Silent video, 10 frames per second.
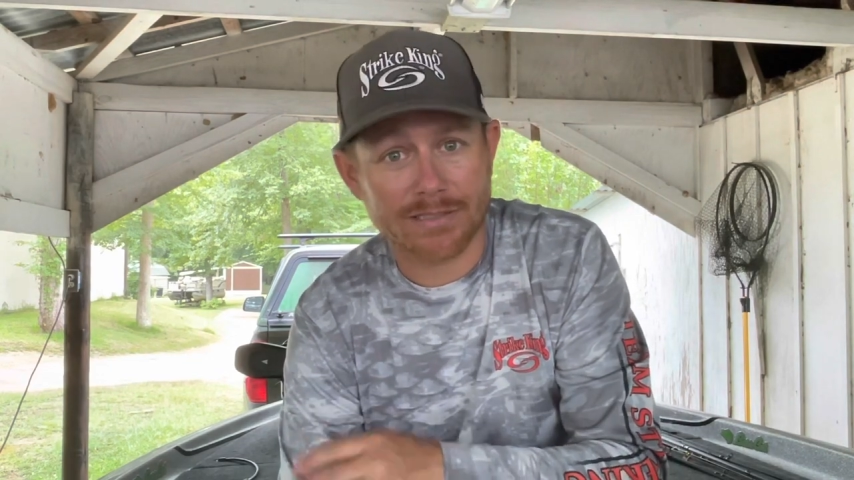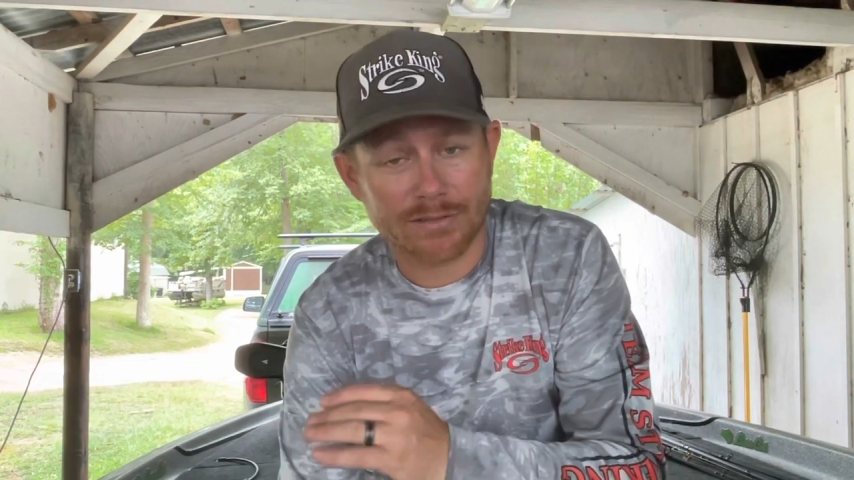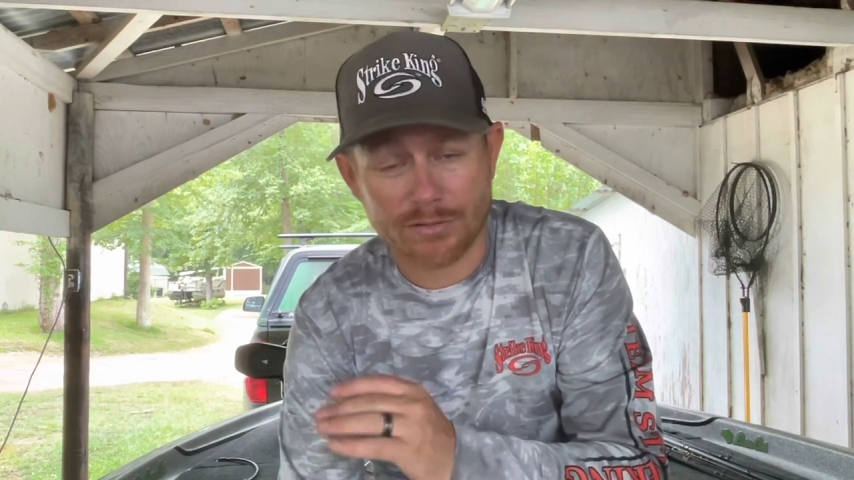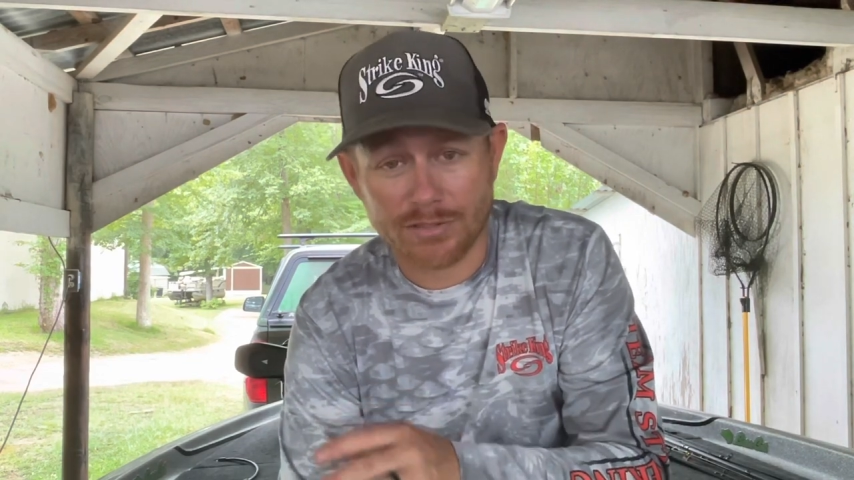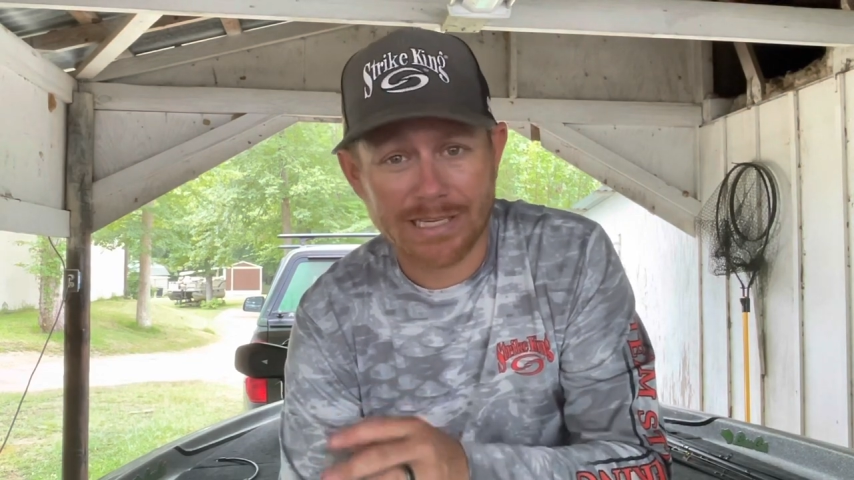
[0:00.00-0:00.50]

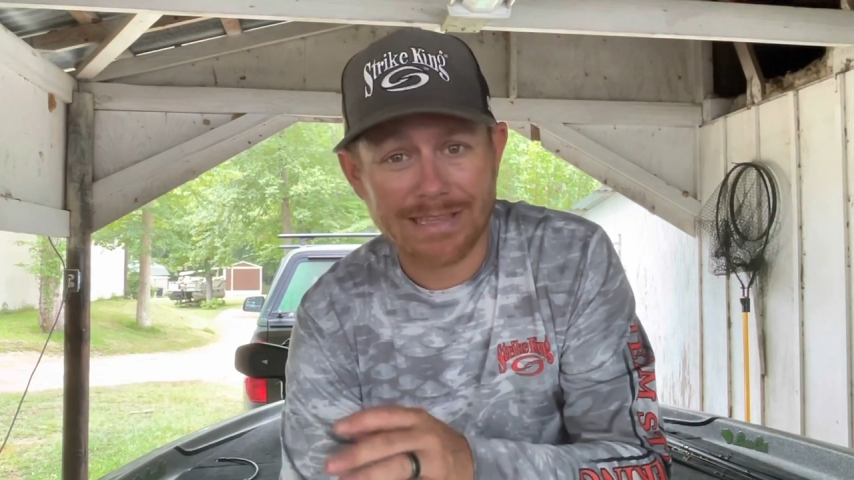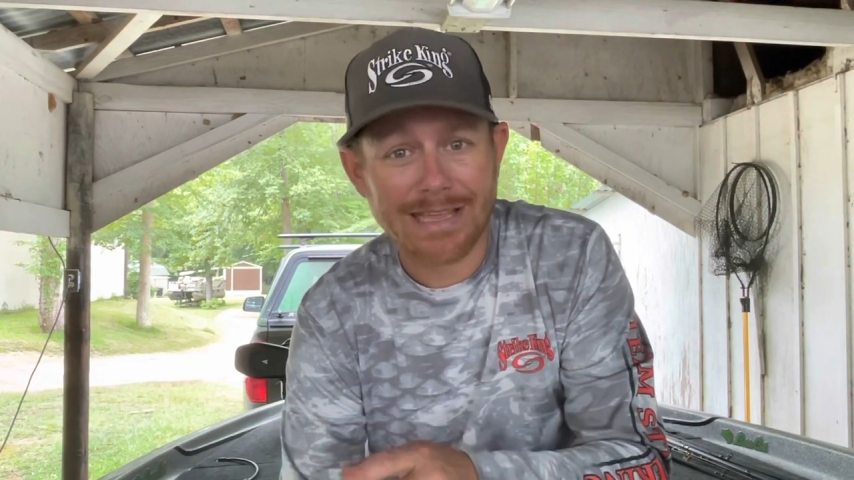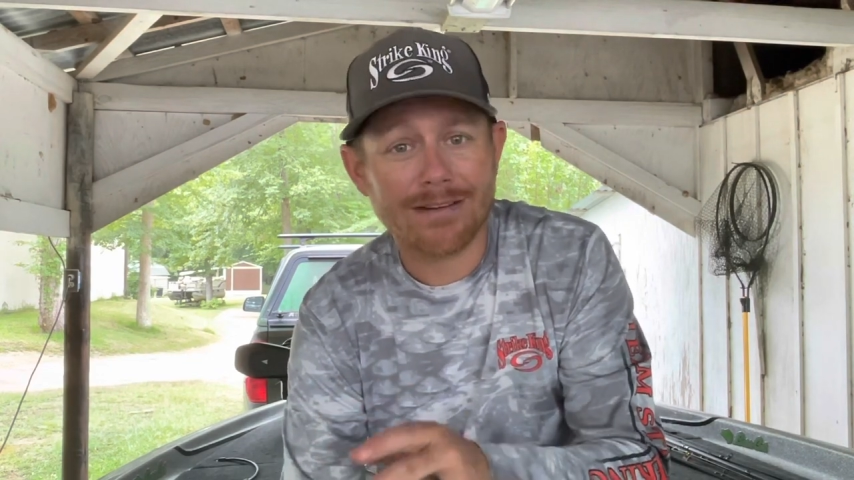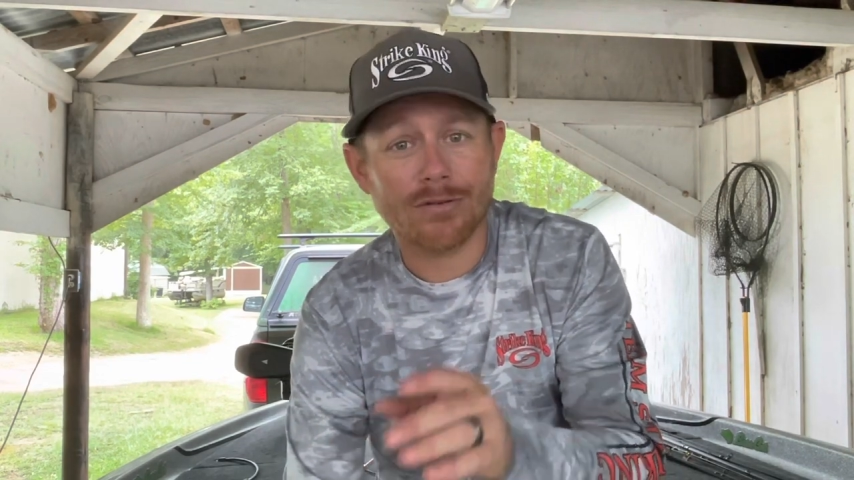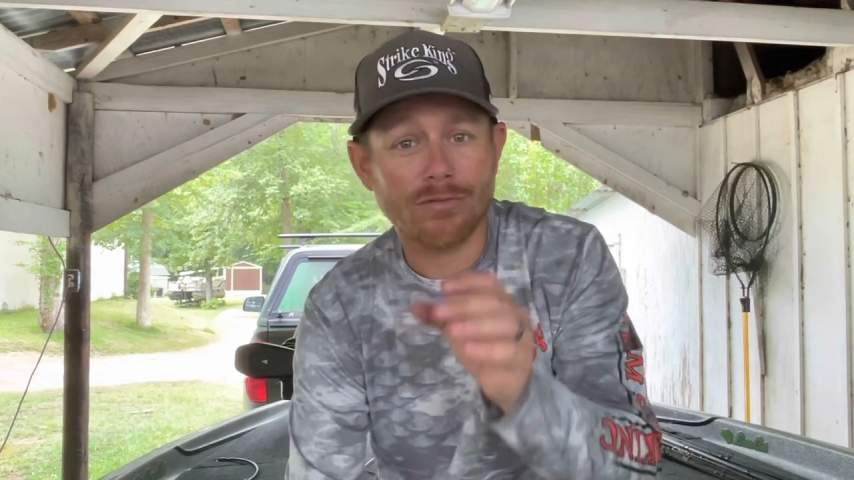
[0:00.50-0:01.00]
So just hit
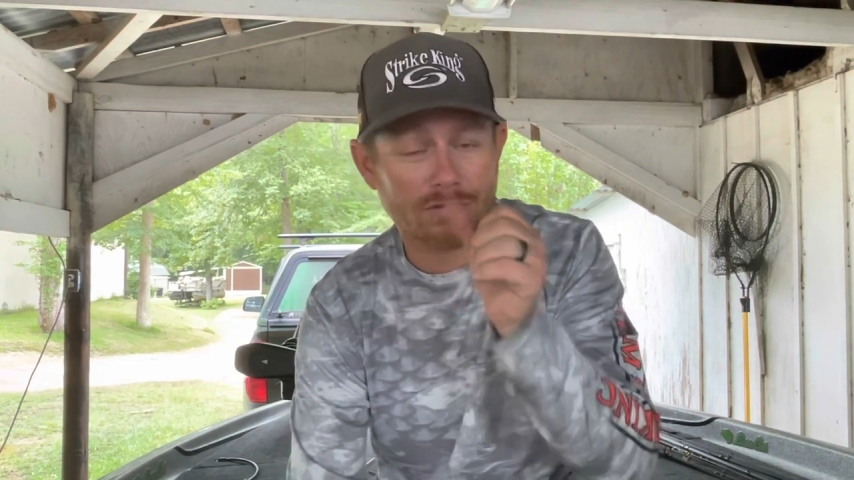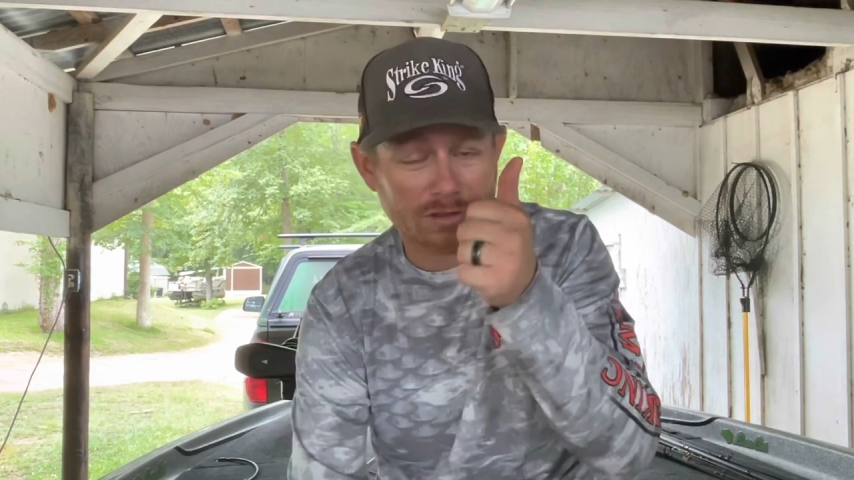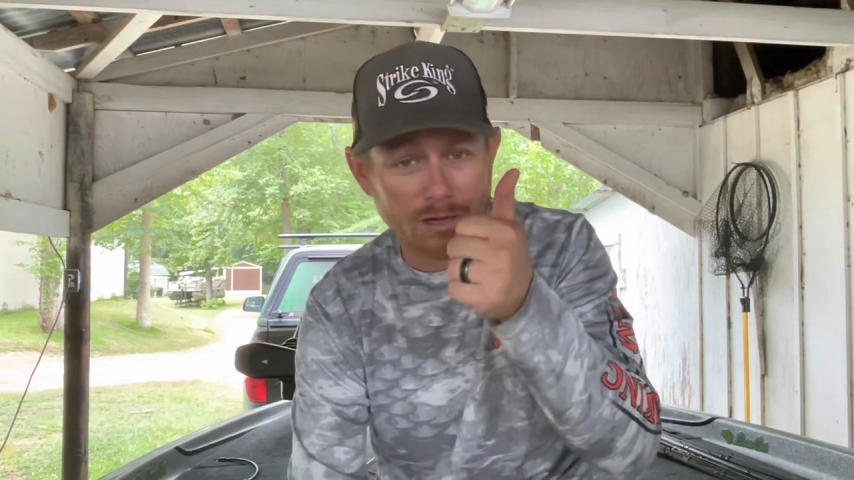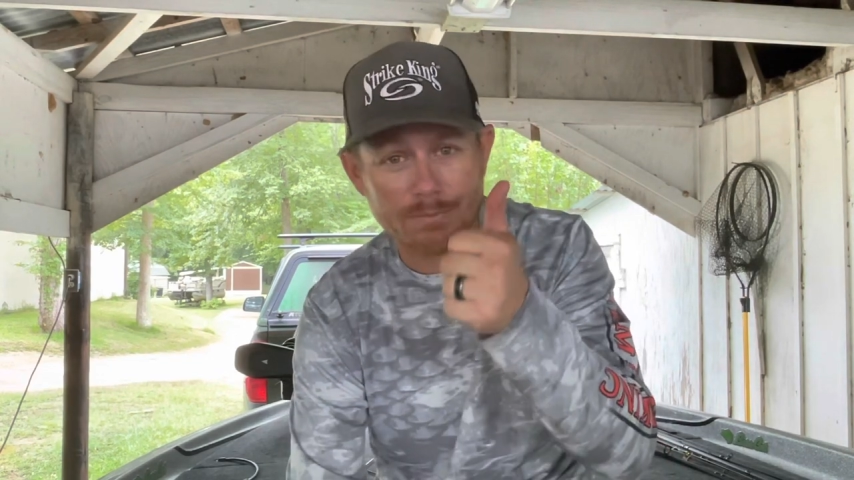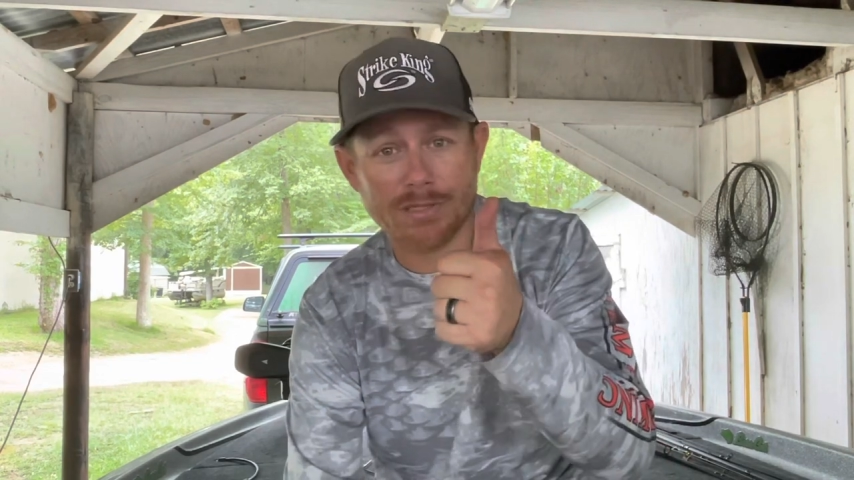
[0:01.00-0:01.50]
that little
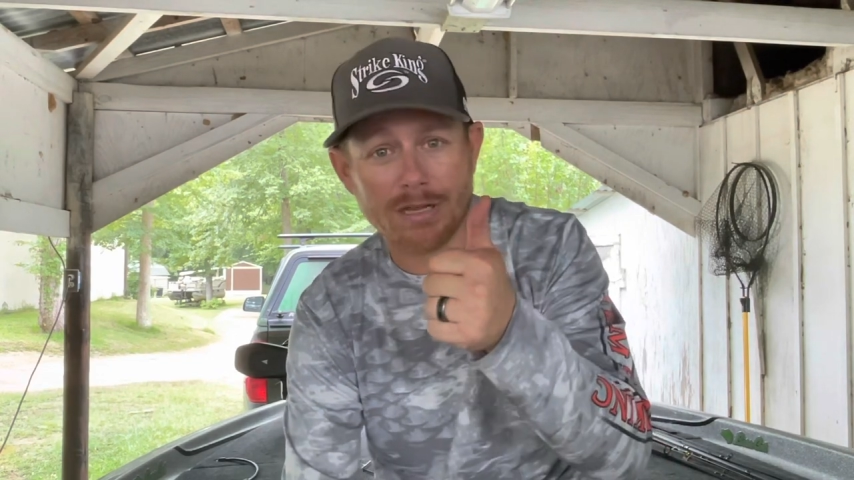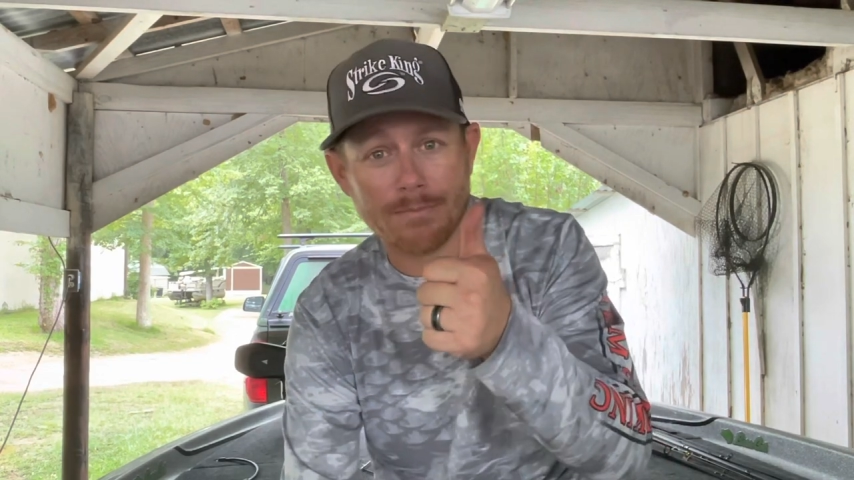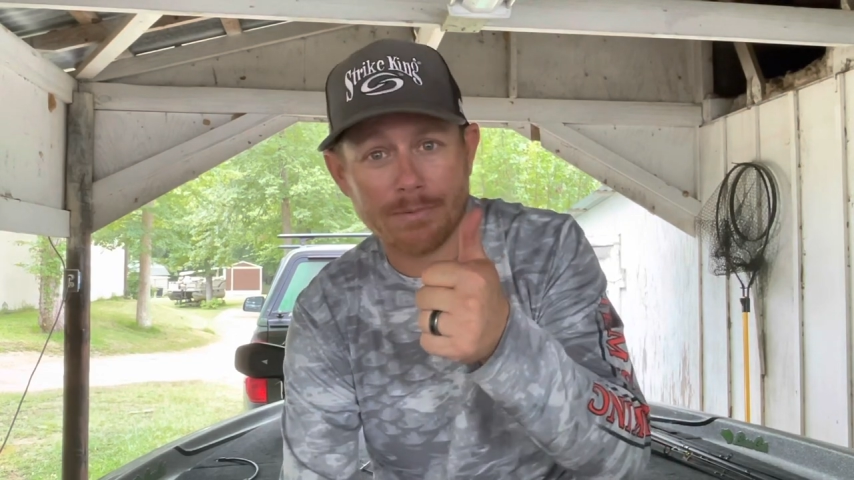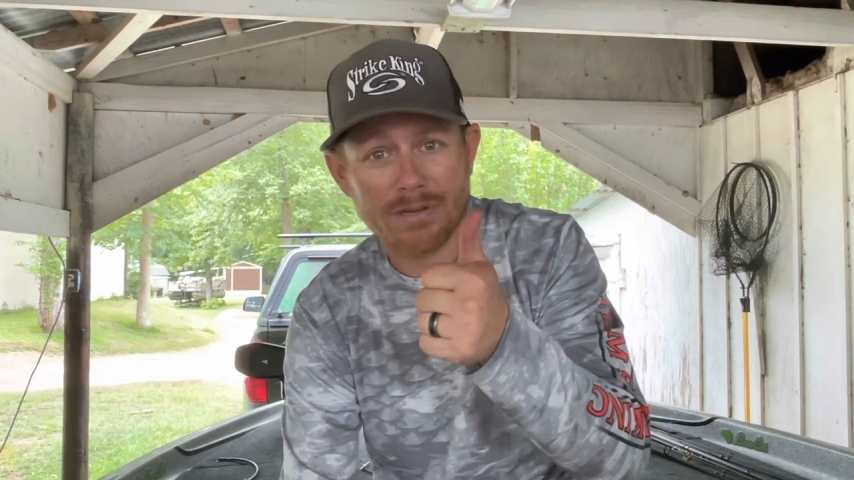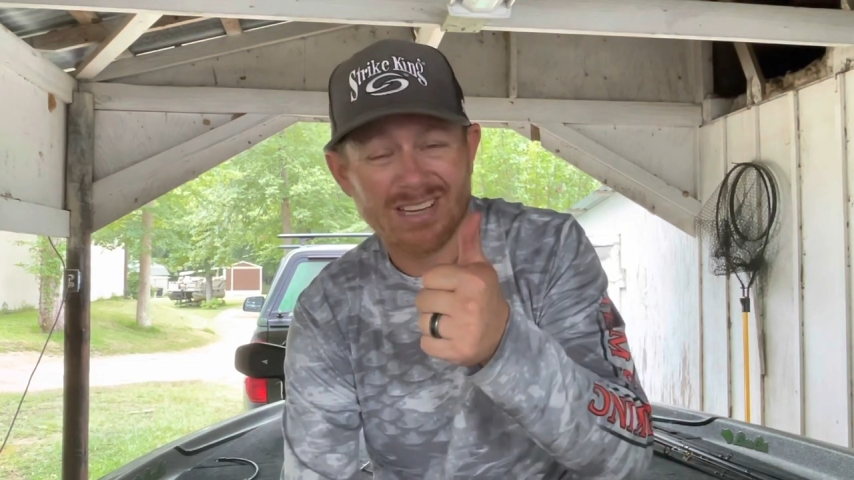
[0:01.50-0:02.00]
thumbs up,